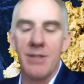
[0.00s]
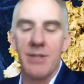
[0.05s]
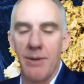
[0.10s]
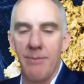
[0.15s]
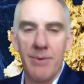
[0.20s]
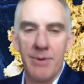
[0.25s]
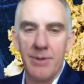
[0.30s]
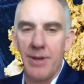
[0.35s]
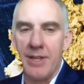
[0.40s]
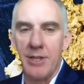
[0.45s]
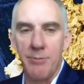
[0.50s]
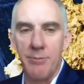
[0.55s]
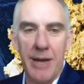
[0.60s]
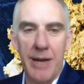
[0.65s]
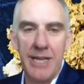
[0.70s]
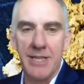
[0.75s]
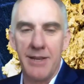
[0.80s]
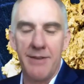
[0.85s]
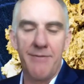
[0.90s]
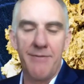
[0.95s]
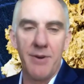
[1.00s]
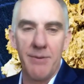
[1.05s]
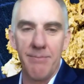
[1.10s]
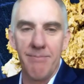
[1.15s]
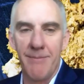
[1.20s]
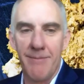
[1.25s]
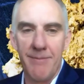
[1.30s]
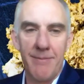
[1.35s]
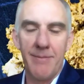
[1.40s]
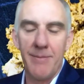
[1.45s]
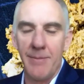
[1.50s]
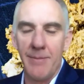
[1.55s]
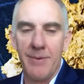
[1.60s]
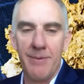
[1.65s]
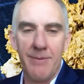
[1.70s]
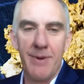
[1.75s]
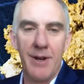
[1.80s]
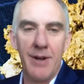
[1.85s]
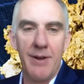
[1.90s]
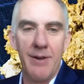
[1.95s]
So that's basically from
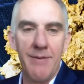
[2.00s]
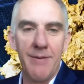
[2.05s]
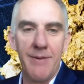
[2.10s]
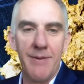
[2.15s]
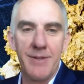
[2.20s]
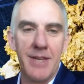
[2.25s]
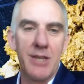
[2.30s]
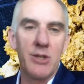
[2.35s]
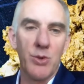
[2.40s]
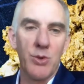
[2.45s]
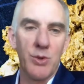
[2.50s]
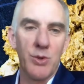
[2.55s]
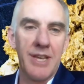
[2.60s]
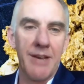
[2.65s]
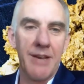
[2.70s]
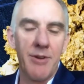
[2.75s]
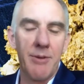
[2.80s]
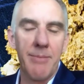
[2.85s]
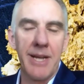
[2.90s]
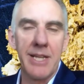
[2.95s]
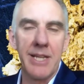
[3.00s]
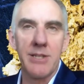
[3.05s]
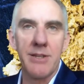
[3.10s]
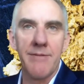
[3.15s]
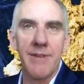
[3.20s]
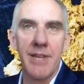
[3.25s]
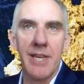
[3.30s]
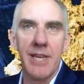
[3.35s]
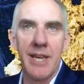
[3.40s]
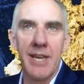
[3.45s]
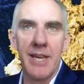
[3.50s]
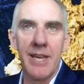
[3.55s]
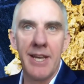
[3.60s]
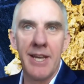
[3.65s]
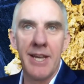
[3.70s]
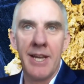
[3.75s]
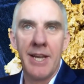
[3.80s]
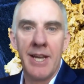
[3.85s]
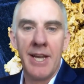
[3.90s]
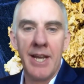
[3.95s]
6 or 7 months of the
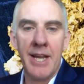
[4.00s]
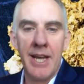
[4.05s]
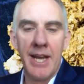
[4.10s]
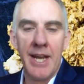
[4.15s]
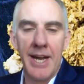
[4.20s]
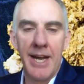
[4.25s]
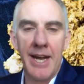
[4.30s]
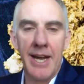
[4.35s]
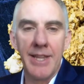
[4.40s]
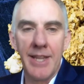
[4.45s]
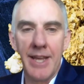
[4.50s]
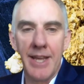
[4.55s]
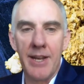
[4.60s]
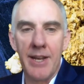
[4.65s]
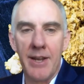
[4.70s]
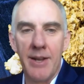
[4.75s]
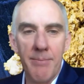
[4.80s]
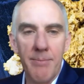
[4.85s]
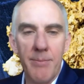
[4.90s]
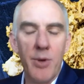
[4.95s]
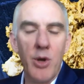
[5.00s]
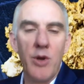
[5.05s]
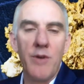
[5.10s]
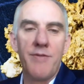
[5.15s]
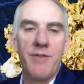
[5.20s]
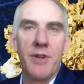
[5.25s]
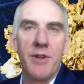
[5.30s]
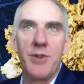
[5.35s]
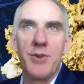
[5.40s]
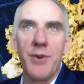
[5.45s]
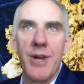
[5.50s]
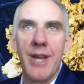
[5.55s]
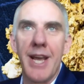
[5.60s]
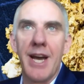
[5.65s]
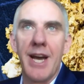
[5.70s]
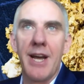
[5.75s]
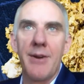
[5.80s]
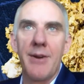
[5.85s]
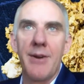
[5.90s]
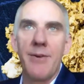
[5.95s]
year, and then move to
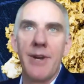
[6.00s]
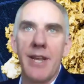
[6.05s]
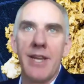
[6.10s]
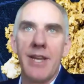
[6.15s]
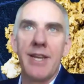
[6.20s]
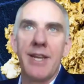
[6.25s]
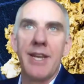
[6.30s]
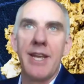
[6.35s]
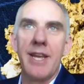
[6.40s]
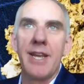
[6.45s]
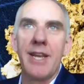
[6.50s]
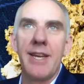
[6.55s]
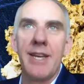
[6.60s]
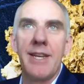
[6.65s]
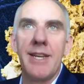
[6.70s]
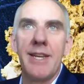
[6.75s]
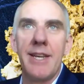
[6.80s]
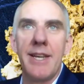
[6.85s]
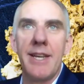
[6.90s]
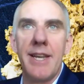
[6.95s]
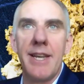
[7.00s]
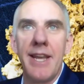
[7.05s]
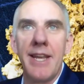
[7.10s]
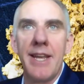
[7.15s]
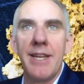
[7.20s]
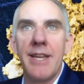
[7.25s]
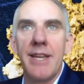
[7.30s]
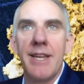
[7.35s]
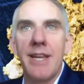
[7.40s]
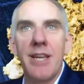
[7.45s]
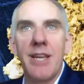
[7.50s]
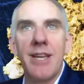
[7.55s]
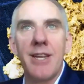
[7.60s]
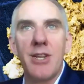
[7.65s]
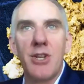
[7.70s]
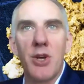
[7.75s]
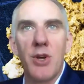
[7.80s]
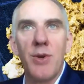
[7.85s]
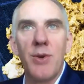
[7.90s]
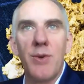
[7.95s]
300 in
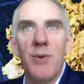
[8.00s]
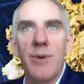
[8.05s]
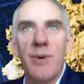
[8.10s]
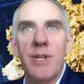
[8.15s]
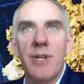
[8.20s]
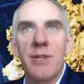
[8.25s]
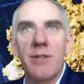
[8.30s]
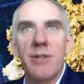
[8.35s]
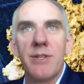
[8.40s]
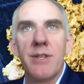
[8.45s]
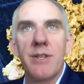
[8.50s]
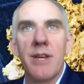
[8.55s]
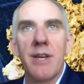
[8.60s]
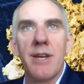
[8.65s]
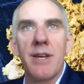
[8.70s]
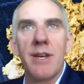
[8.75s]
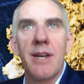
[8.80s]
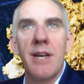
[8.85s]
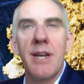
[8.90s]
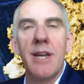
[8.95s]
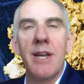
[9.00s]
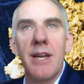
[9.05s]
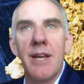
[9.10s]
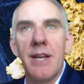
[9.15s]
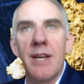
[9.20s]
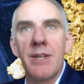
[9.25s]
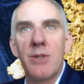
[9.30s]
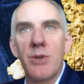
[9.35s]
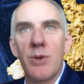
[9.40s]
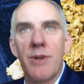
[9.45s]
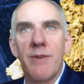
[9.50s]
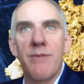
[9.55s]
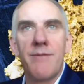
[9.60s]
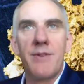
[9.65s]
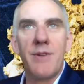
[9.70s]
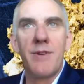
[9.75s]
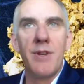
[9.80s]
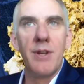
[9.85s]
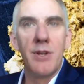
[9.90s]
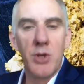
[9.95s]
year 2, which is the sort
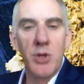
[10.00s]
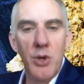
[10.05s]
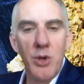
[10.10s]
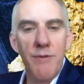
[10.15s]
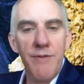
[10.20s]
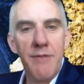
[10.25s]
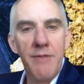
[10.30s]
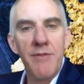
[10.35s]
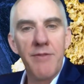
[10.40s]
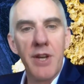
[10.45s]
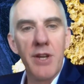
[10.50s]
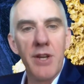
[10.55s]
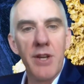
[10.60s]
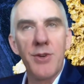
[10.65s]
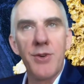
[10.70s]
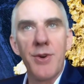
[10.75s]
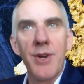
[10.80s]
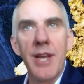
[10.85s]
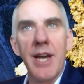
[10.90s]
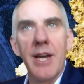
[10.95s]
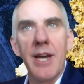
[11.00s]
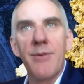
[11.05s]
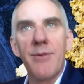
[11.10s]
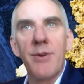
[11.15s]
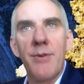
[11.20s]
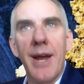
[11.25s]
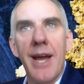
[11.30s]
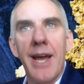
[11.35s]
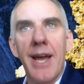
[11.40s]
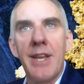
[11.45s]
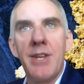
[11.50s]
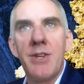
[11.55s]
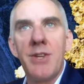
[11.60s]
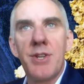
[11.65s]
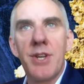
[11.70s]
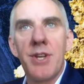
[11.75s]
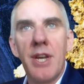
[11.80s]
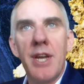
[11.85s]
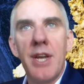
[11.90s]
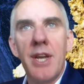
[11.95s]
of 250 to 300
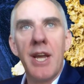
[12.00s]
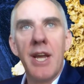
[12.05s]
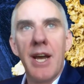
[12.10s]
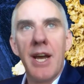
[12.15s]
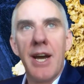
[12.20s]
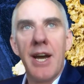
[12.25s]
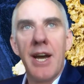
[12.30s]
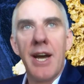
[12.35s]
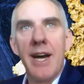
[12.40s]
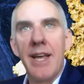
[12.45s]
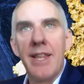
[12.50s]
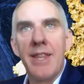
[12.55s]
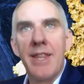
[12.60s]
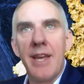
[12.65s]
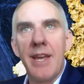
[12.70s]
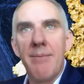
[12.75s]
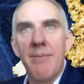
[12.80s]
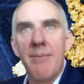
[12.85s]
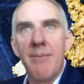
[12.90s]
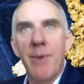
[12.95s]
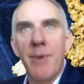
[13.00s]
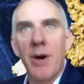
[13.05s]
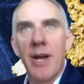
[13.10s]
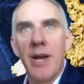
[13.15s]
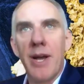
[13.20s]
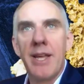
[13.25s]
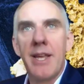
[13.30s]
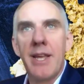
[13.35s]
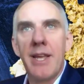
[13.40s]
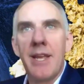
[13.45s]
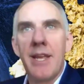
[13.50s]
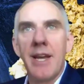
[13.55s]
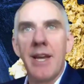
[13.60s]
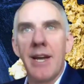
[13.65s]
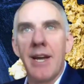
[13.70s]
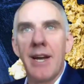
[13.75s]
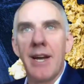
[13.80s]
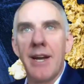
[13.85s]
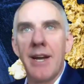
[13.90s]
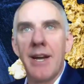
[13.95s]
range, and then by
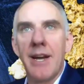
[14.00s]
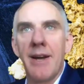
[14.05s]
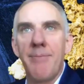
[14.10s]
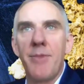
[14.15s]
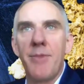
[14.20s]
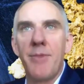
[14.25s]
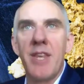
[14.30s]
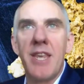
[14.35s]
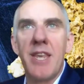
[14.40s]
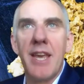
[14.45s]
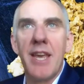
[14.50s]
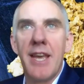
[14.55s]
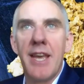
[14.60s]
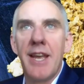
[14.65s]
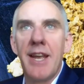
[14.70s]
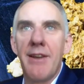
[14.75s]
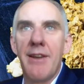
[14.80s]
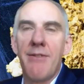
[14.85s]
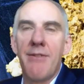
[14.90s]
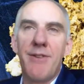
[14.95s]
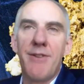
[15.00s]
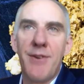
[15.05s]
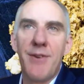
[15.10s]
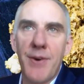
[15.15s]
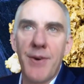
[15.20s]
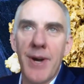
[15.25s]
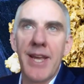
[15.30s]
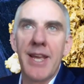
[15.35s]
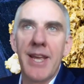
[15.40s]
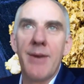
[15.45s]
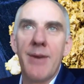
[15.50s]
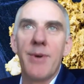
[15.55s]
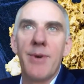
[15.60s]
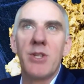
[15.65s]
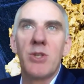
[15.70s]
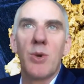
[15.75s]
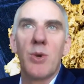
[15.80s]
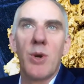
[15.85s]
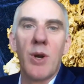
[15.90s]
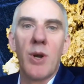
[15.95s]
year 3 we're
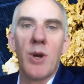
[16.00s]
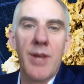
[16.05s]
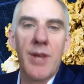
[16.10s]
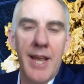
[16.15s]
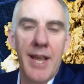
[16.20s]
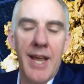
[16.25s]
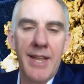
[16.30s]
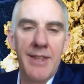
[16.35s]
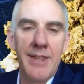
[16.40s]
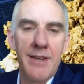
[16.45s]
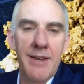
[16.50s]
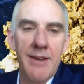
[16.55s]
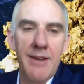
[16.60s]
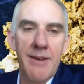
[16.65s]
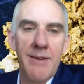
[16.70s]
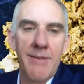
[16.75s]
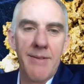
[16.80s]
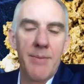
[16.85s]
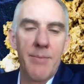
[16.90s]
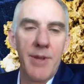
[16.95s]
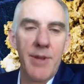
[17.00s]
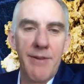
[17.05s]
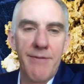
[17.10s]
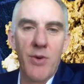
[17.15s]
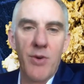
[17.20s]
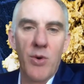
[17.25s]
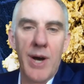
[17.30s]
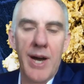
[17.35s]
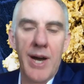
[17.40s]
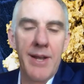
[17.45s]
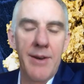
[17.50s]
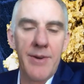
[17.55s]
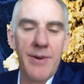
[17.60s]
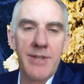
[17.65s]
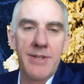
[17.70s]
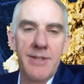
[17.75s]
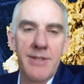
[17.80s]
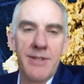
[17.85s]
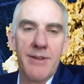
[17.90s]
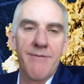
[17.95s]
sort of looking at the mid
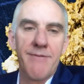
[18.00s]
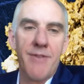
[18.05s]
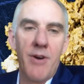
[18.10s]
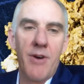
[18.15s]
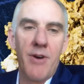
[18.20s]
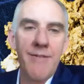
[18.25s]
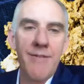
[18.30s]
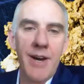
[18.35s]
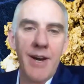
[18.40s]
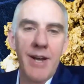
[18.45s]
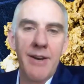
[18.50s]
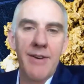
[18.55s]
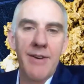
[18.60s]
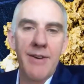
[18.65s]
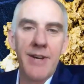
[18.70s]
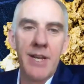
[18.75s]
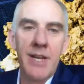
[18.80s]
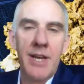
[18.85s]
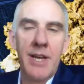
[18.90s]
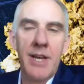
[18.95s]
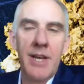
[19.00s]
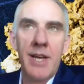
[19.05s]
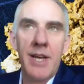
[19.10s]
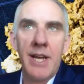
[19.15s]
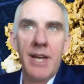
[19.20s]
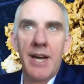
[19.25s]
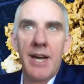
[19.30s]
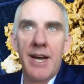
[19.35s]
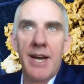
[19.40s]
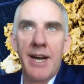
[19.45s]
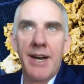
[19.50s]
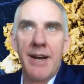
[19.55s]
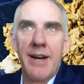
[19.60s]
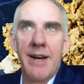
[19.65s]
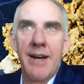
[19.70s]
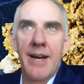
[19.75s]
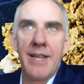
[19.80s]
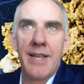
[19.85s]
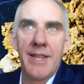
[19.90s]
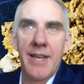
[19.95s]
400s to 500.
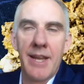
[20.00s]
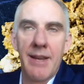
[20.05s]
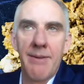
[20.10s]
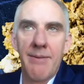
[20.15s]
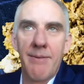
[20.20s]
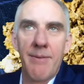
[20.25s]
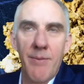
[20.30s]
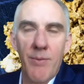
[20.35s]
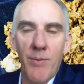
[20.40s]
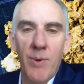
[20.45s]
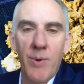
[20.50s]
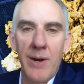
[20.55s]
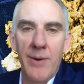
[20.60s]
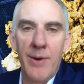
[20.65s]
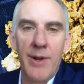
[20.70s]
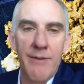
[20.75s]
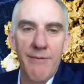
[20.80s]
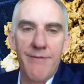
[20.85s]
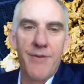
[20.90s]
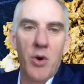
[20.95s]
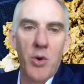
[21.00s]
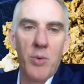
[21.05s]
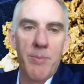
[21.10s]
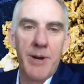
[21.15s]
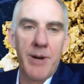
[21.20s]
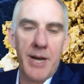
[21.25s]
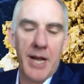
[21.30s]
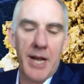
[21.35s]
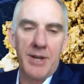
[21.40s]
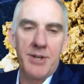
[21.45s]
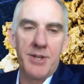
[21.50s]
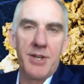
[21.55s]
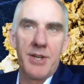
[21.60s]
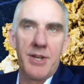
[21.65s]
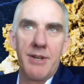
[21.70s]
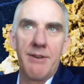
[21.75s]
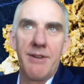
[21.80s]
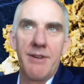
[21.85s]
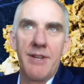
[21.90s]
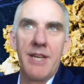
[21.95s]
And then we're in full
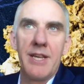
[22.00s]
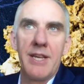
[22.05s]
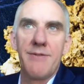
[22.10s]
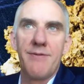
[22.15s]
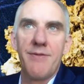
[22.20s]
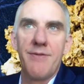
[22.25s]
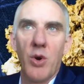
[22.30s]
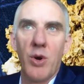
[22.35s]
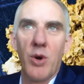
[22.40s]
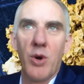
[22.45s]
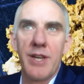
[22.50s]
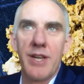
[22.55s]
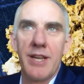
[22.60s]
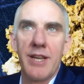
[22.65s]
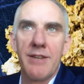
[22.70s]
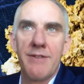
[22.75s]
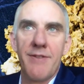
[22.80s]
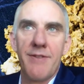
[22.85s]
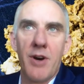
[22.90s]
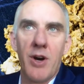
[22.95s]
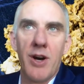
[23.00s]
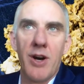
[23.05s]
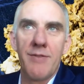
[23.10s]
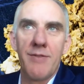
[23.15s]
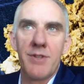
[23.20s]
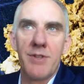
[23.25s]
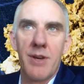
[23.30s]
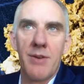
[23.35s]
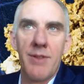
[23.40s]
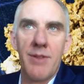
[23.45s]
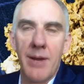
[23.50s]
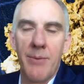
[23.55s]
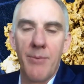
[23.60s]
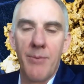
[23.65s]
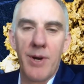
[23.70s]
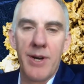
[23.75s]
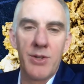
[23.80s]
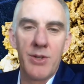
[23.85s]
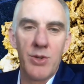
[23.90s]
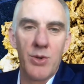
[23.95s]
production years 4 and years 5. So then
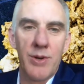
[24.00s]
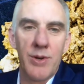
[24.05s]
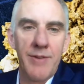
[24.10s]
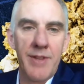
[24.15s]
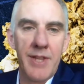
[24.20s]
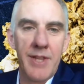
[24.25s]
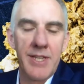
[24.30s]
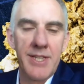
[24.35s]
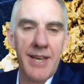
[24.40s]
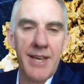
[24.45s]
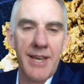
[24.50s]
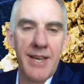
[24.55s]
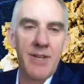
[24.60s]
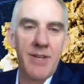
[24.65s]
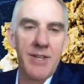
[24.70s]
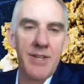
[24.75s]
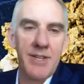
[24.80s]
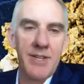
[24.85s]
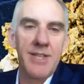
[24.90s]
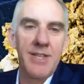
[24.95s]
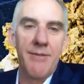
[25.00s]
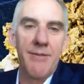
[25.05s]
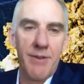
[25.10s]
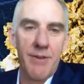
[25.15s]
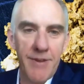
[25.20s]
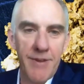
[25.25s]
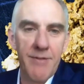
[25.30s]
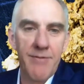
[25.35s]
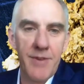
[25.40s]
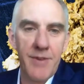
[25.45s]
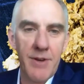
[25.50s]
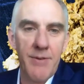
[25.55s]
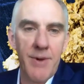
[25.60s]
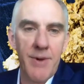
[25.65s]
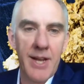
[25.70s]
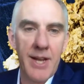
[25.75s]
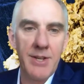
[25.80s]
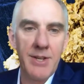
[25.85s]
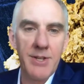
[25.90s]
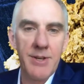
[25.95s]
we're sort of in the 7 to 750
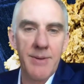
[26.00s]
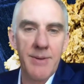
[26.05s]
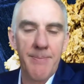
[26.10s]
range.